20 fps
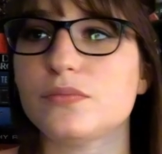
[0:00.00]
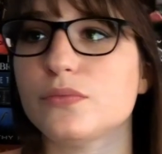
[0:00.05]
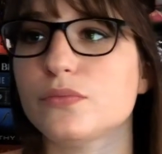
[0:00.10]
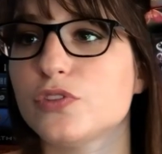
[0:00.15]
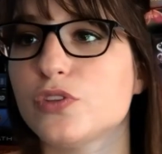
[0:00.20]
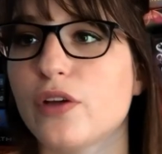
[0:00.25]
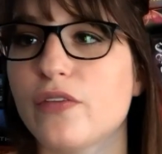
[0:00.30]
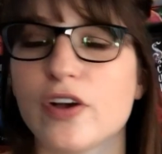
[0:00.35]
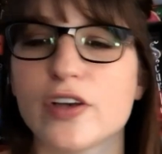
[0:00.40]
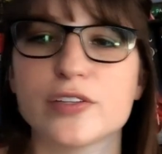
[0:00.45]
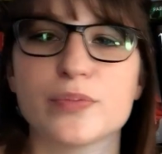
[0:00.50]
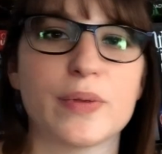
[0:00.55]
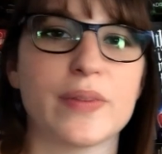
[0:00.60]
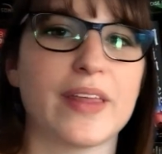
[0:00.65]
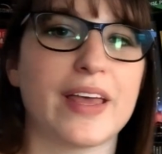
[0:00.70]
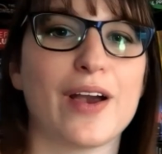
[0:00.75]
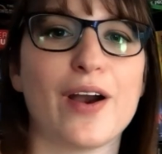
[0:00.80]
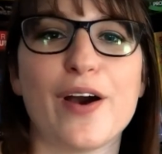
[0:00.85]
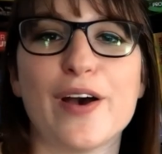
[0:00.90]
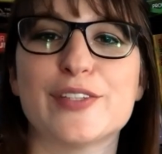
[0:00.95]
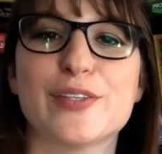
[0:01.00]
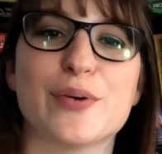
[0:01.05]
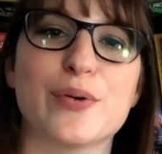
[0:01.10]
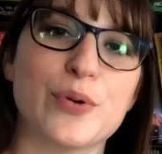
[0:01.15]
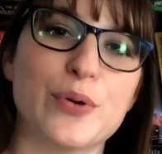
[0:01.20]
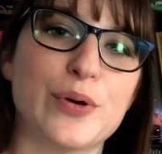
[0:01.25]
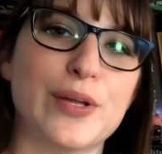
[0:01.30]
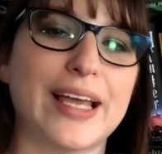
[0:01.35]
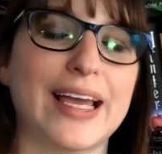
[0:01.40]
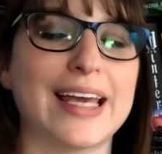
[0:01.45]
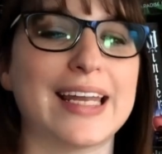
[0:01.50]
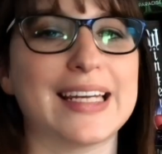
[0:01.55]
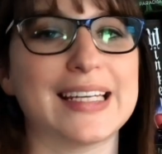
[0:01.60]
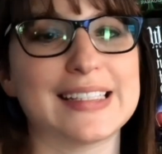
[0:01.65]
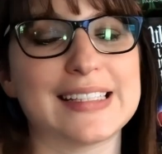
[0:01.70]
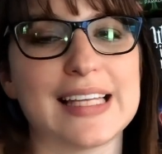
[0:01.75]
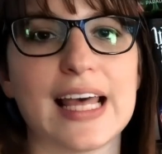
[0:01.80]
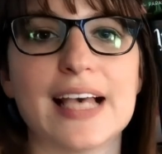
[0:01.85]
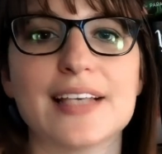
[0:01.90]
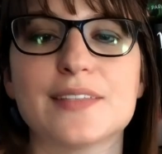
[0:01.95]
So I've always been like, oh, it's so cool, like getting to
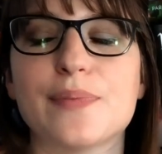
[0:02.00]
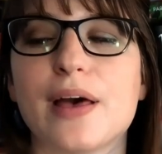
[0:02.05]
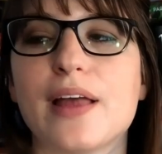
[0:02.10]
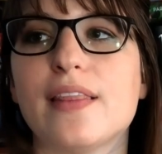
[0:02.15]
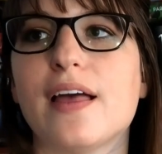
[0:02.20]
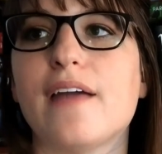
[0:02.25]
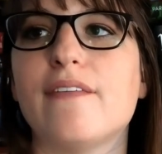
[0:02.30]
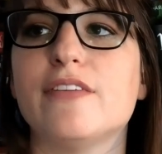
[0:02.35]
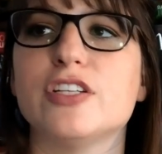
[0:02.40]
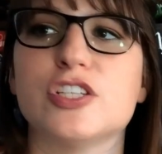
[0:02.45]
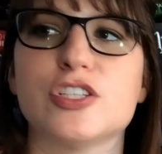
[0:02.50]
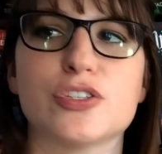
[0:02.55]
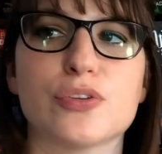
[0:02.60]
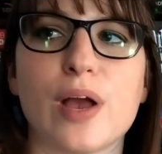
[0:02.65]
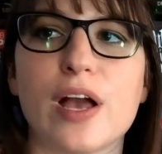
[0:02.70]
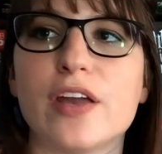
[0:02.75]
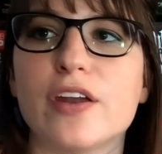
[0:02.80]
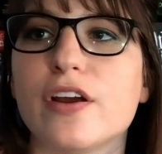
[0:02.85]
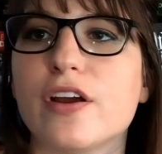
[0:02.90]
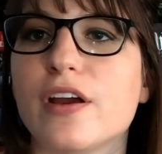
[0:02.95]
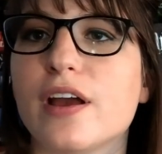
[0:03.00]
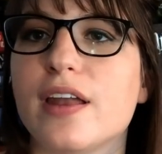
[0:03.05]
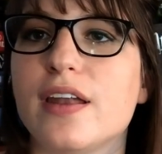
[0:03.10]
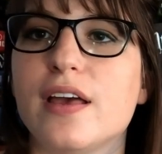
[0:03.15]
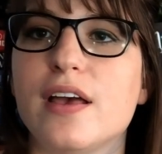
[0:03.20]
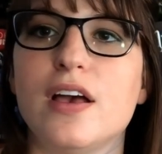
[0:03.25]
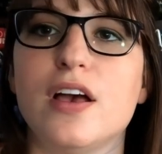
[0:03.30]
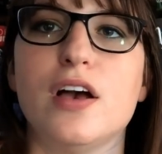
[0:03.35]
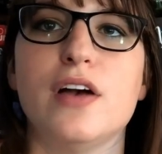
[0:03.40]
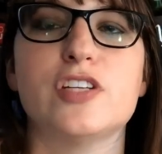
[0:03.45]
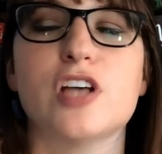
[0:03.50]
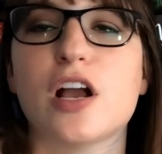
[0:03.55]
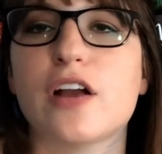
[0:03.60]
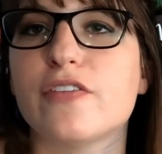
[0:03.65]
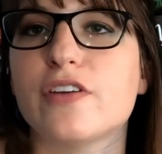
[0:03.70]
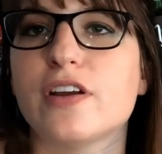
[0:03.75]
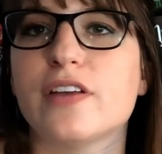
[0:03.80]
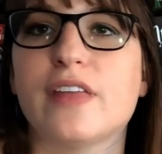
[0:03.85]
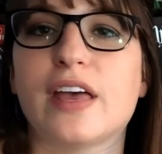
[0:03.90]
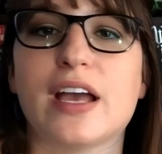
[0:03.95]
see the expat life, and she's a writer and
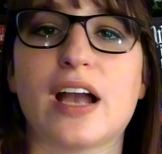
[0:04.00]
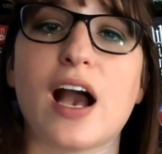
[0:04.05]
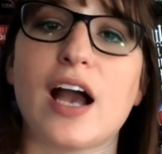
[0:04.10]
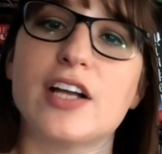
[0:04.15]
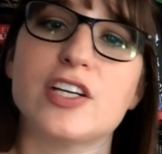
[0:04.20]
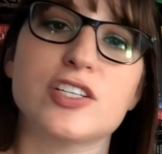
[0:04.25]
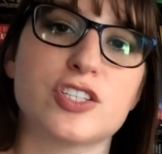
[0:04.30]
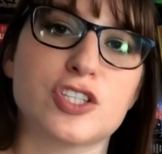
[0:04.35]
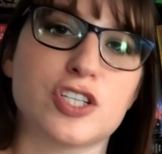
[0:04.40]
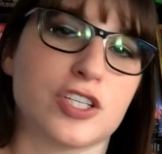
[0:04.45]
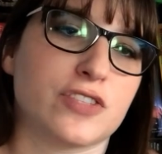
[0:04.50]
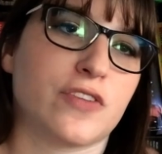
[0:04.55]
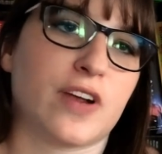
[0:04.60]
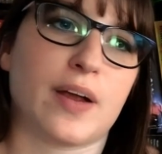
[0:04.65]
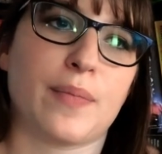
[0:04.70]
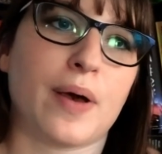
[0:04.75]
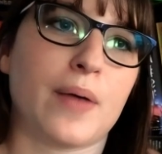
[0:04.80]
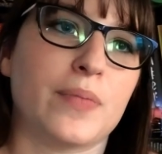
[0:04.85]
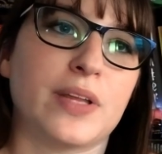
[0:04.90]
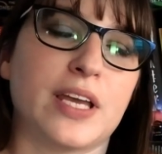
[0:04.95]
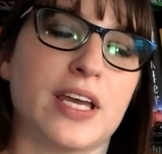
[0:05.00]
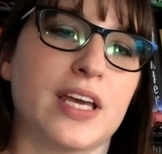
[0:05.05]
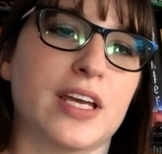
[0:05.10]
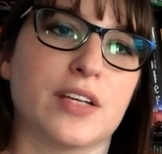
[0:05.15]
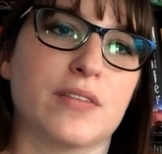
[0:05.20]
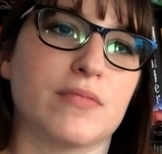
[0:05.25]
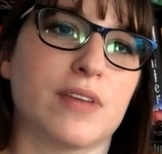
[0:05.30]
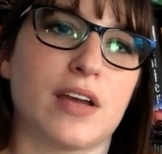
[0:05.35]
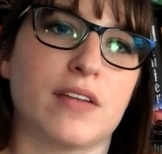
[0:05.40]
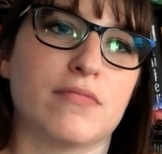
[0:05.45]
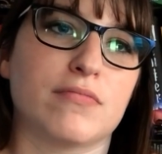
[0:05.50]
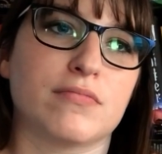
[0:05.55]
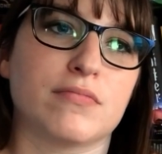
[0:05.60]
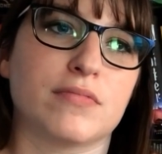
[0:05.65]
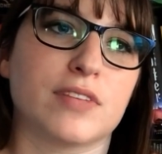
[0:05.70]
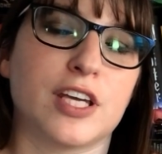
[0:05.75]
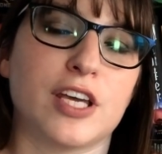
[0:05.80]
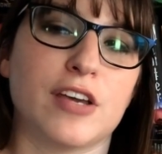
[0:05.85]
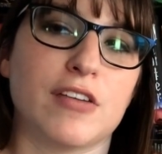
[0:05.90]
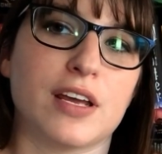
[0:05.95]
photographer, and like she's very bubbly and
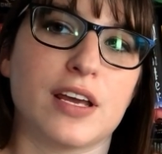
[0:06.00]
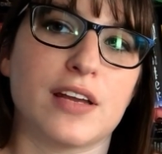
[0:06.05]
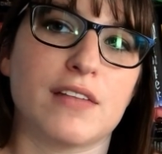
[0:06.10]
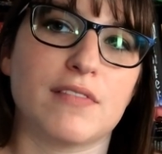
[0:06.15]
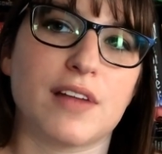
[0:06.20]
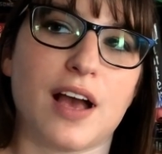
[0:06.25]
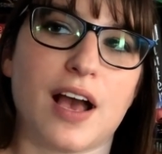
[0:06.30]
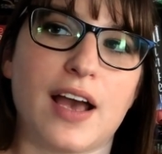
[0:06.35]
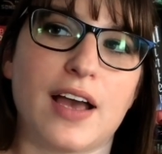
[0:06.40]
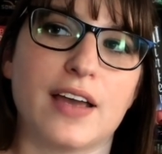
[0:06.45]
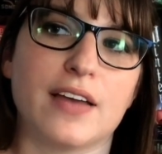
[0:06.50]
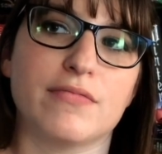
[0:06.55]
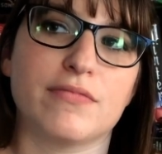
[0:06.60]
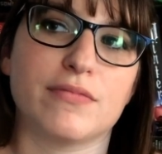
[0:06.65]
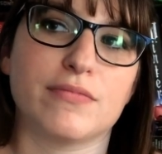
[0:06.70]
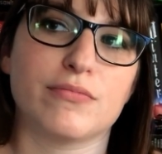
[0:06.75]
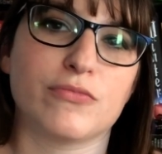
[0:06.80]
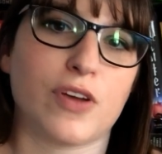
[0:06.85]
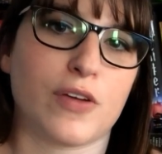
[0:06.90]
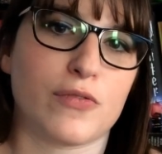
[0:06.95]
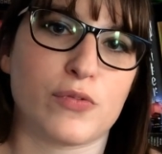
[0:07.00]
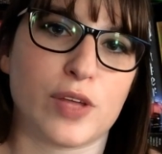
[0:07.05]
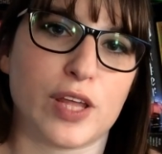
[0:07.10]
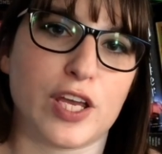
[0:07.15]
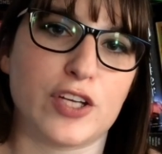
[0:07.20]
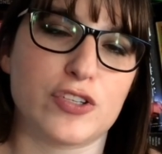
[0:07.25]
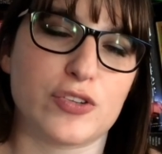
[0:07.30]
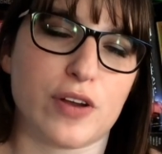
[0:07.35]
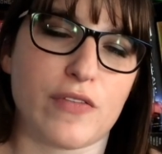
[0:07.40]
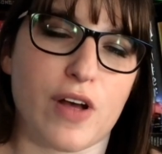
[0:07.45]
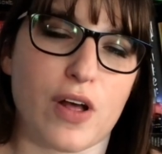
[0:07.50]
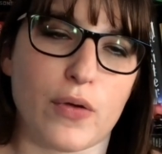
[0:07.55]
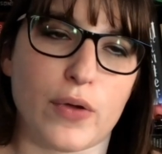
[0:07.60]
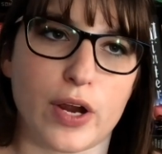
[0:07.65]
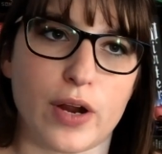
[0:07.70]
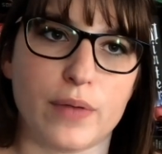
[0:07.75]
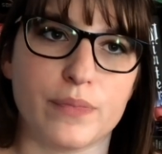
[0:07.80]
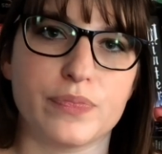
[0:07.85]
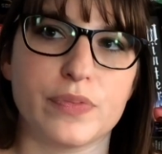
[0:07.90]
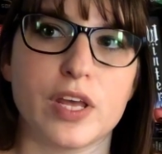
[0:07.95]
cute, and I have really enjoyed following
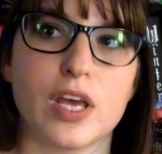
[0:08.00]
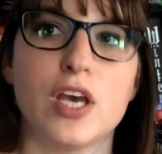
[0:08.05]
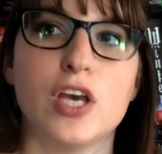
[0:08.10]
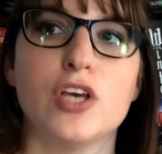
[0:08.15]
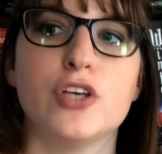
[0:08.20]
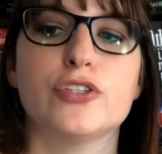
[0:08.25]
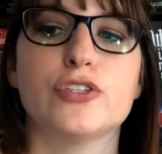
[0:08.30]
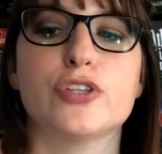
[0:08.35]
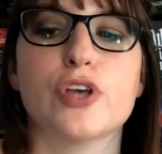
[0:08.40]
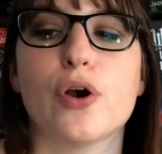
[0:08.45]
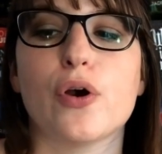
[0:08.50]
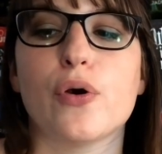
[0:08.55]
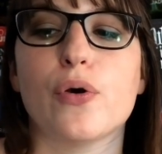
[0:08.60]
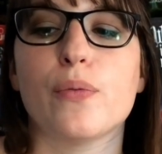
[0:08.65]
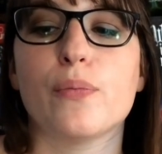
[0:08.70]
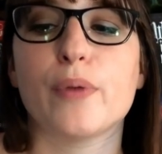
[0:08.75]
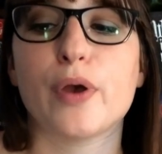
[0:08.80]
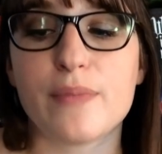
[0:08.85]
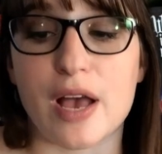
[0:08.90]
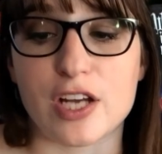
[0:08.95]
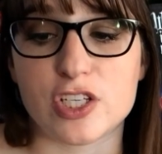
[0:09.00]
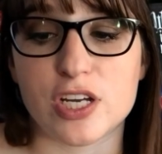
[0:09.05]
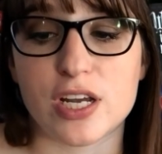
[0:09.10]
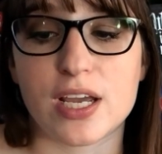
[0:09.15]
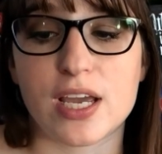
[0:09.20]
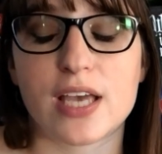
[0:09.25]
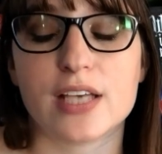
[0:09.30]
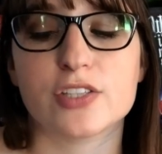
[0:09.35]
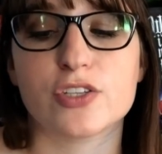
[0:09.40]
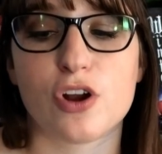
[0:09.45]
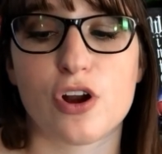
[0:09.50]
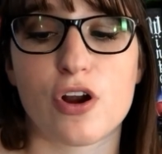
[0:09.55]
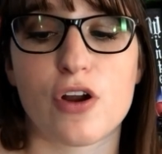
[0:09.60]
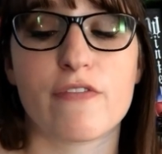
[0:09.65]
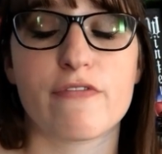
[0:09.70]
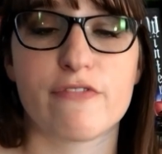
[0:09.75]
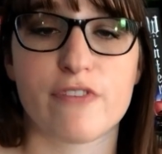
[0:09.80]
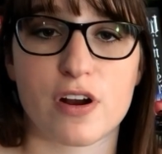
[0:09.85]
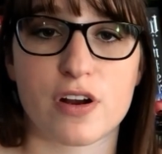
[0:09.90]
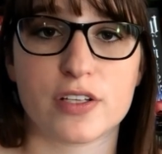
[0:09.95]
her. So My Own Magic is her
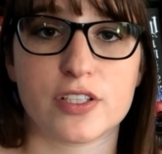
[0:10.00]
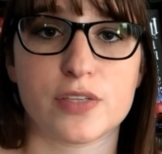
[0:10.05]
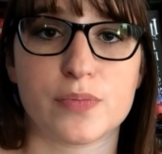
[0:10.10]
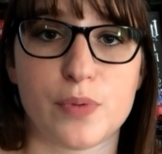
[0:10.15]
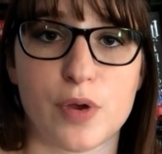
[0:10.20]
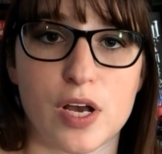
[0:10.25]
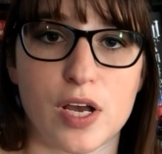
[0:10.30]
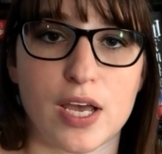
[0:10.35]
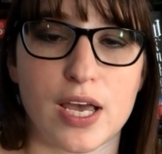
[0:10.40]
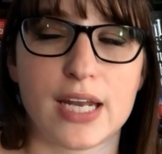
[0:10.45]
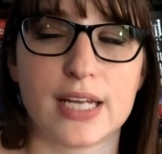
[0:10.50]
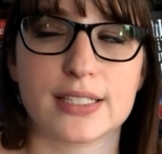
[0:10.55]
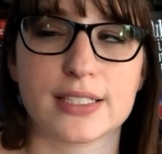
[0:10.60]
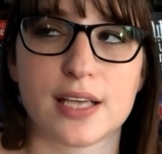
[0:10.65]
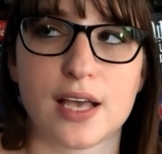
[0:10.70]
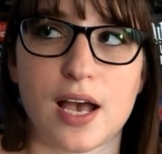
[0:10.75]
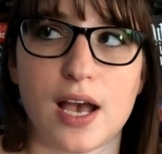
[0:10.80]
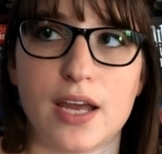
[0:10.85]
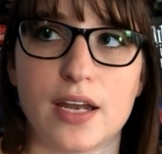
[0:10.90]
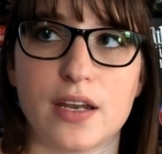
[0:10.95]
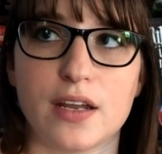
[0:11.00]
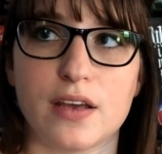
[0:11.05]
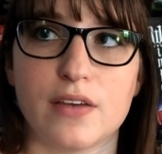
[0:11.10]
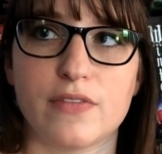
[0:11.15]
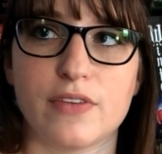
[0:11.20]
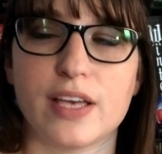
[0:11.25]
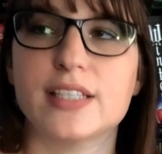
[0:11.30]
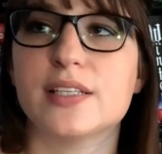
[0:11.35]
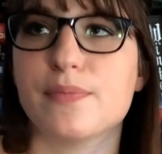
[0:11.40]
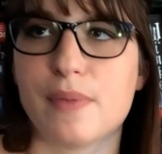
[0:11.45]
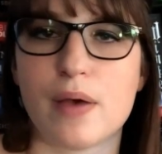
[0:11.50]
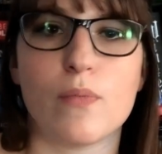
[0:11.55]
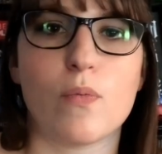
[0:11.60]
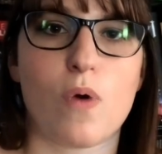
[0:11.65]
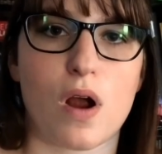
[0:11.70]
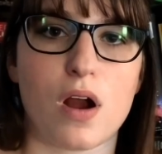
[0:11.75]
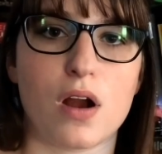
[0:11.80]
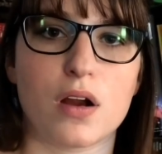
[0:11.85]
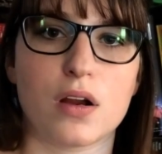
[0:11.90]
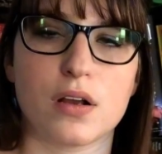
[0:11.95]
first book, and it's a
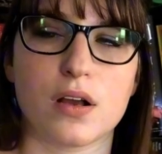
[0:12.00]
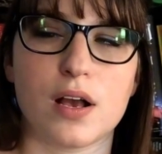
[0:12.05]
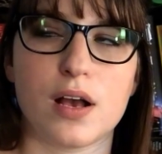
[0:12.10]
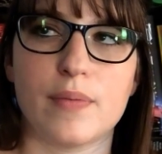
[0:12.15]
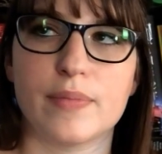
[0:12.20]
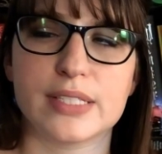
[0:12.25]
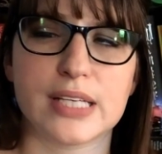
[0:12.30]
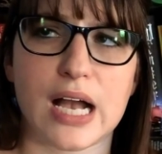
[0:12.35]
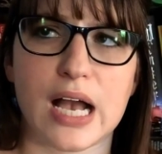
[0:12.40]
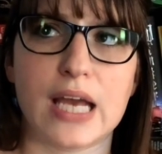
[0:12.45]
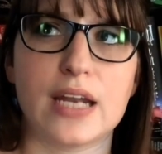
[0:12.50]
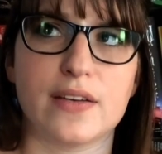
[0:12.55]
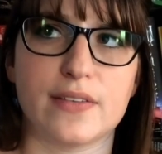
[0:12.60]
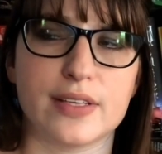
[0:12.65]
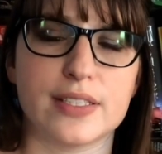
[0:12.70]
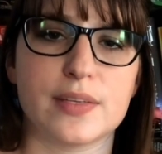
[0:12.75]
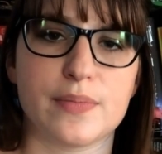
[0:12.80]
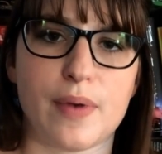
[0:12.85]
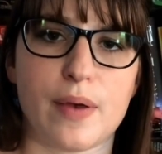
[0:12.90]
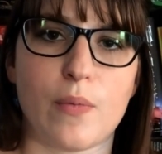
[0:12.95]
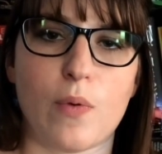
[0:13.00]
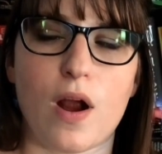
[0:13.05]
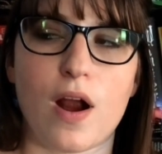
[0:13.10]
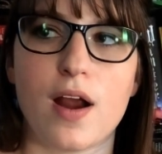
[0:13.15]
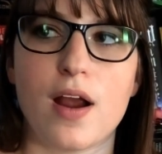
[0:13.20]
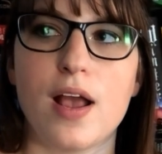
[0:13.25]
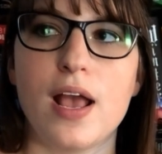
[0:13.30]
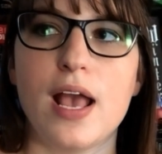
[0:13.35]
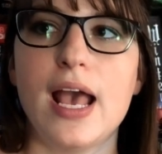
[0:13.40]
memoir. It's a memoir.